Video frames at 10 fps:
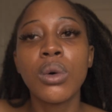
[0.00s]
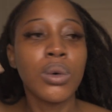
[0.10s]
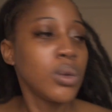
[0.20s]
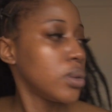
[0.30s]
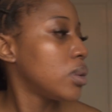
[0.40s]

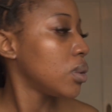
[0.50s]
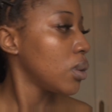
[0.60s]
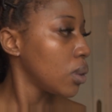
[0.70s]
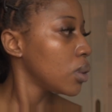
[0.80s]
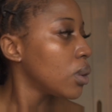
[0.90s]
on
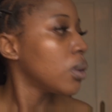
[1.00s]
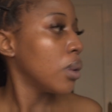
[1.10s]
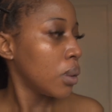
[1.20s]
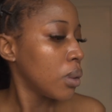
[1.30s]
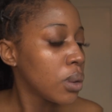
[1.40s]
top. Like
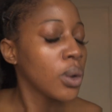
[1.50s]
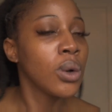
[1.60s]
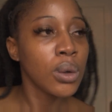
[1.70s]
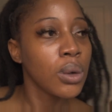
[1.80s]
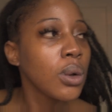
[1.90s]
you don't
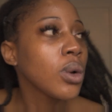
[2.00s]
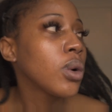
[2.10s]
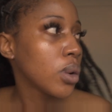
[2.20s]
feel this